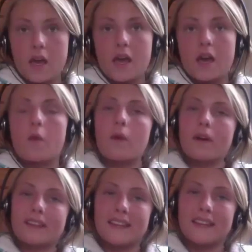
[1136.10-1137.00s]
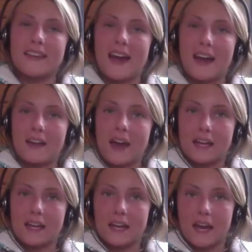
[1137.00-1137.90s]
Well, yeah, I
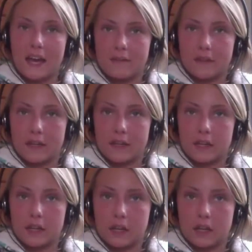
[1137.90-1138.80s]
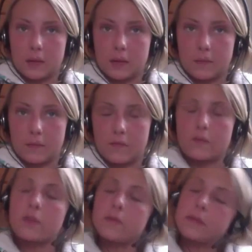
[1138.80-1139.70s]
can't have any.
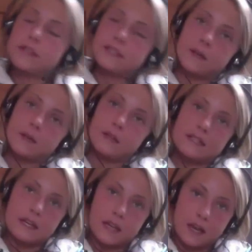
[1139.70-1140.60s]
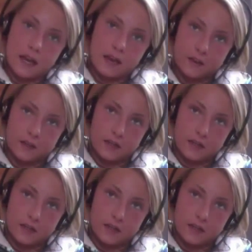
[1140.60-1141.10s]
For the meantime, at least, I can't have any